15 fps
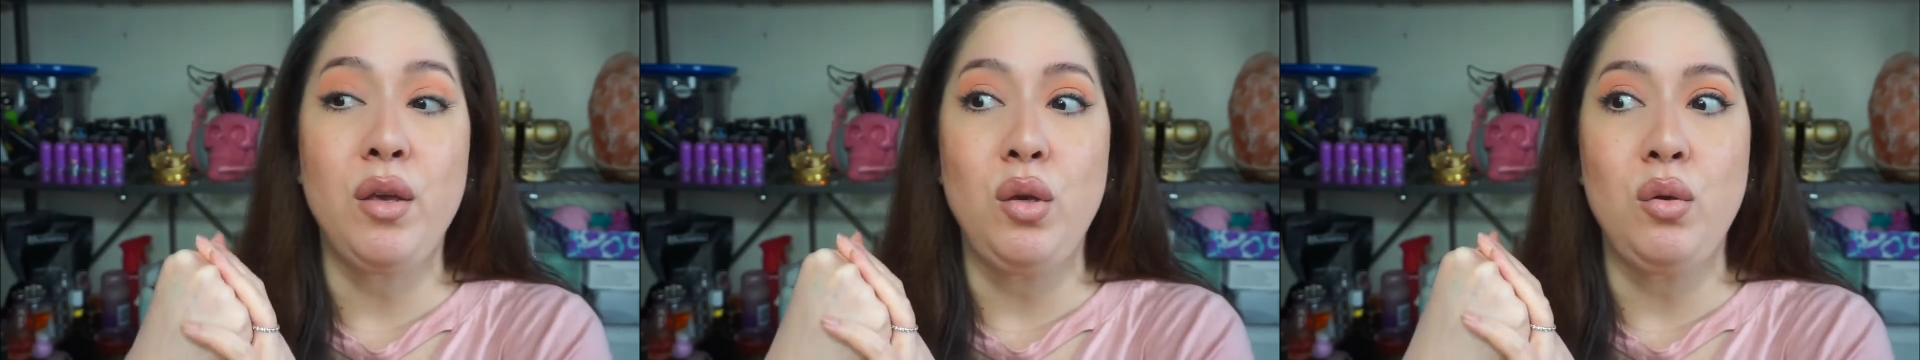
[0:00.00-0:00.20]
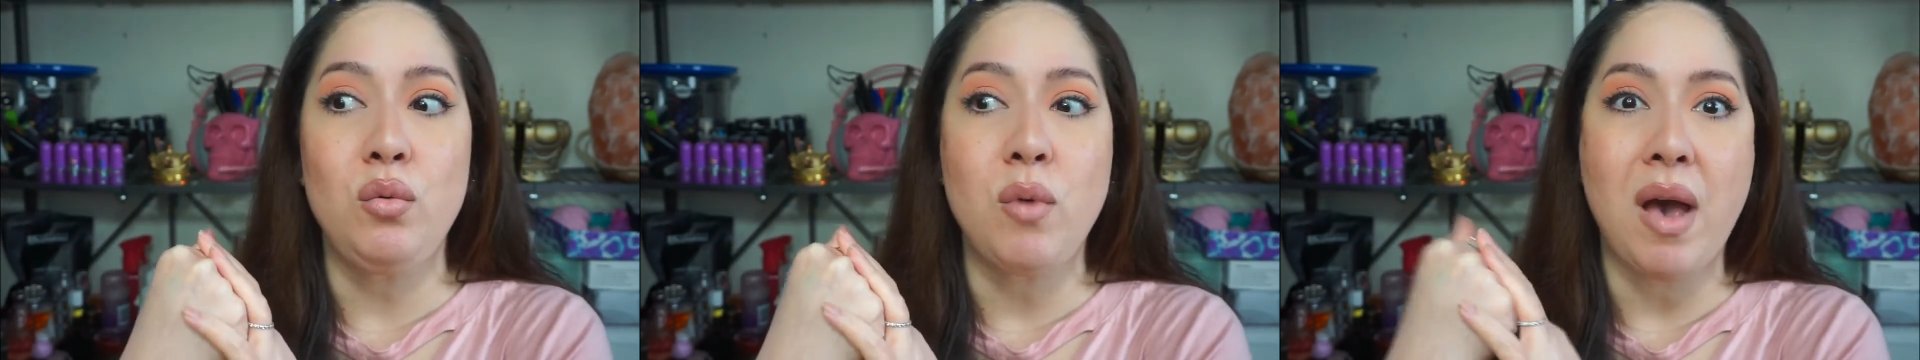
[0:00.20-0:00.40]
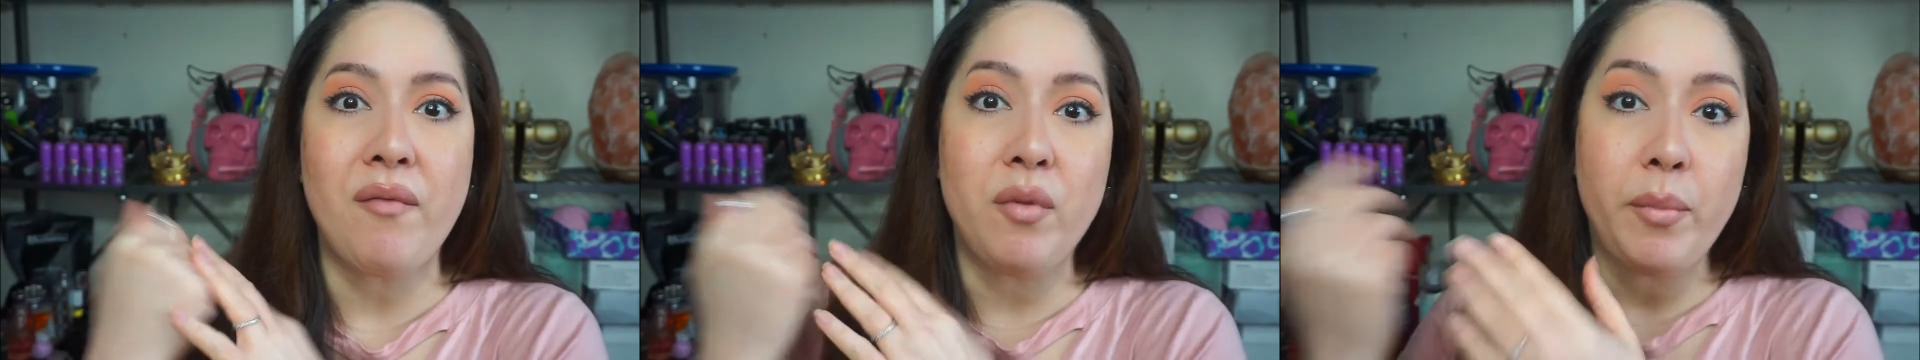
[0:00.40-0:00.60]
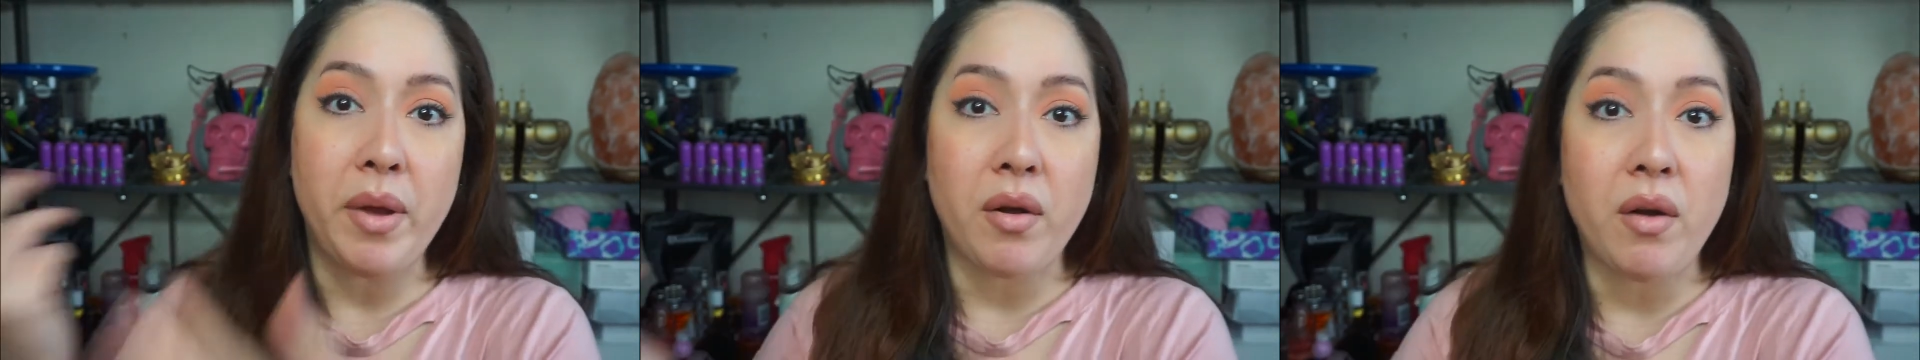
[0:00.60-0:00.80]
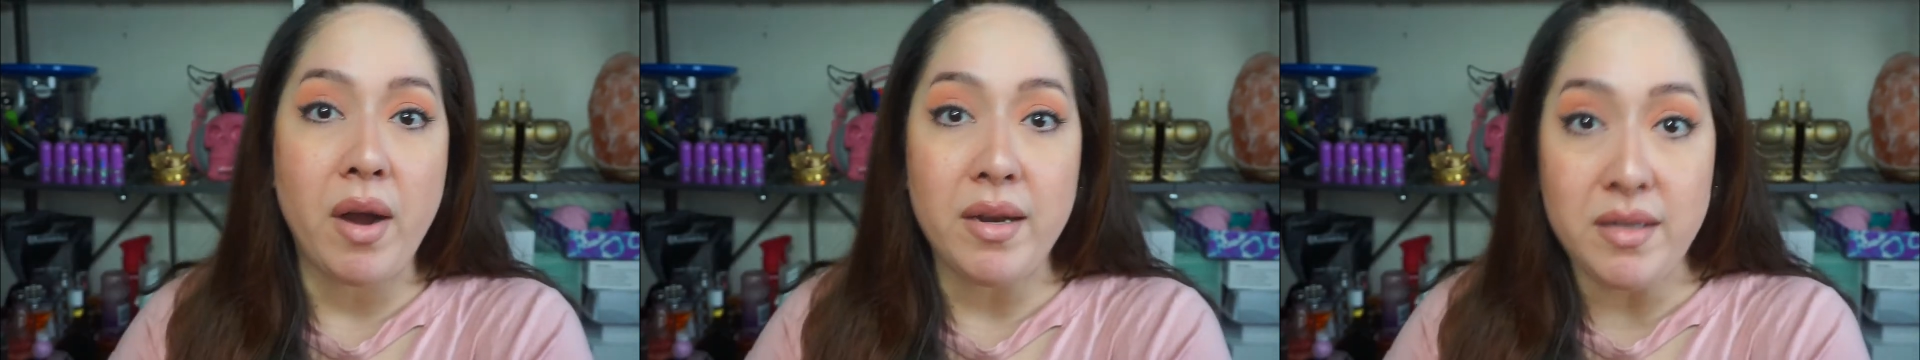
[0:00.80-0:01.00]
you have a
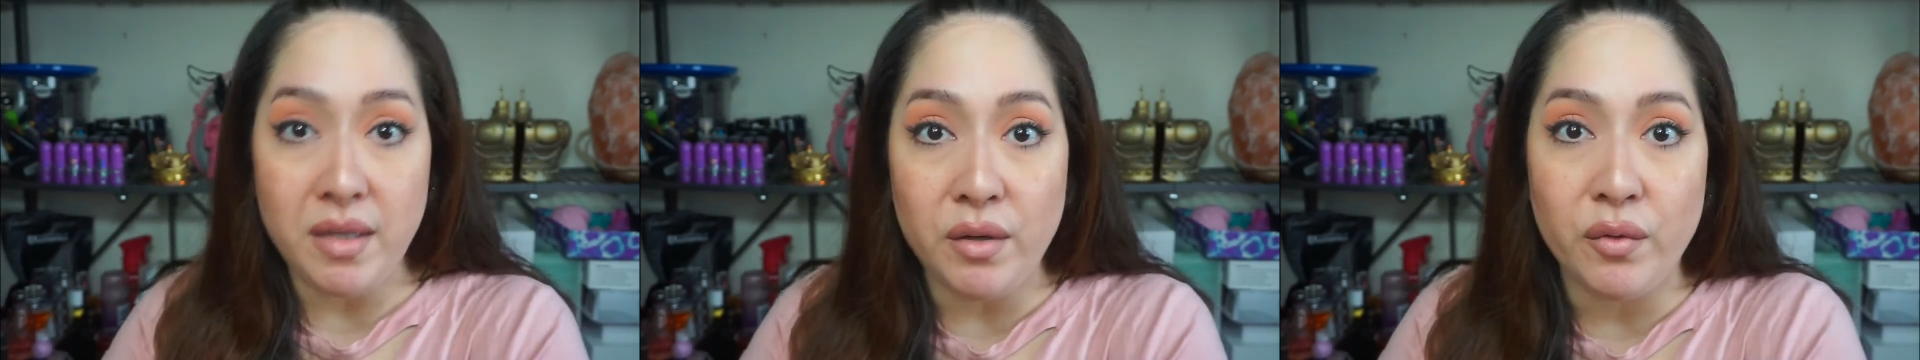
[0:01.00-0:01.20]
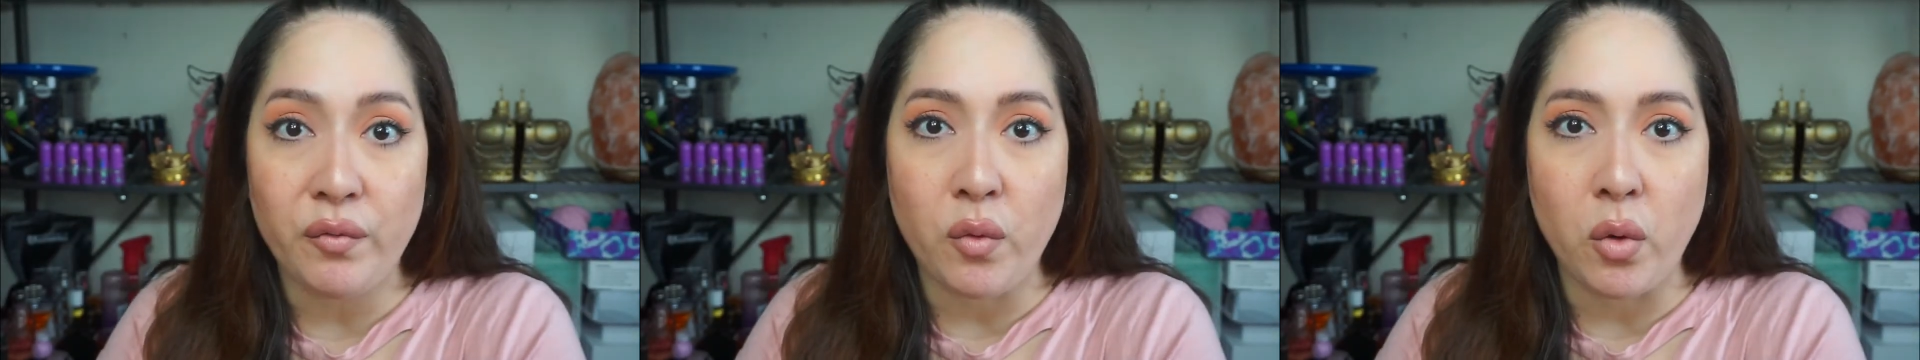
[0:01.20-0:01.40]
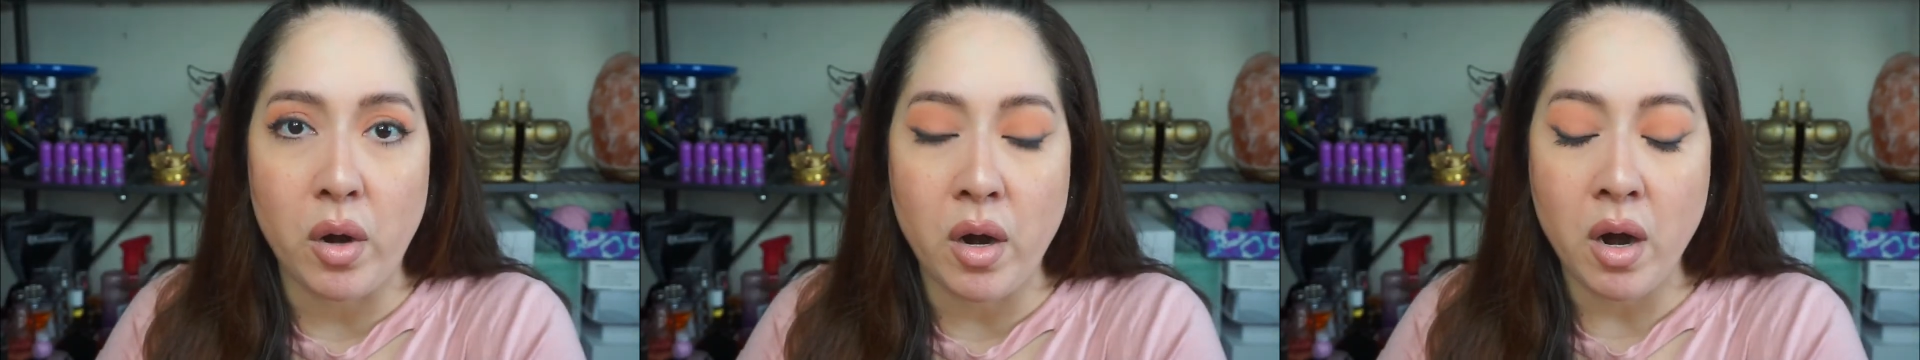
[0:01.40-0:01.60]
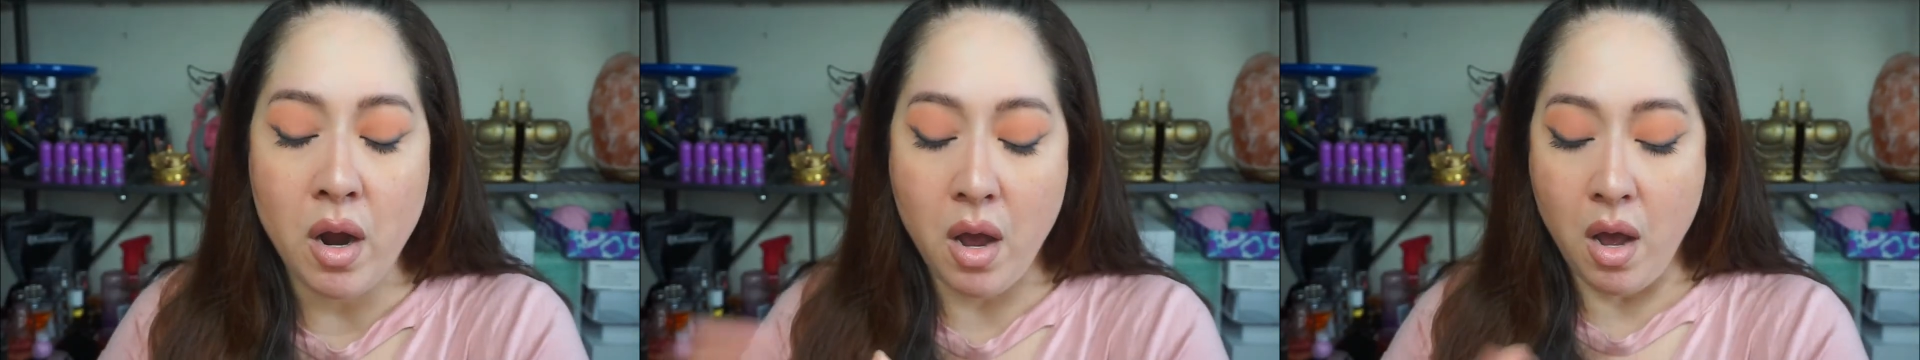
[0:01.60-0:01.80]
better idea for.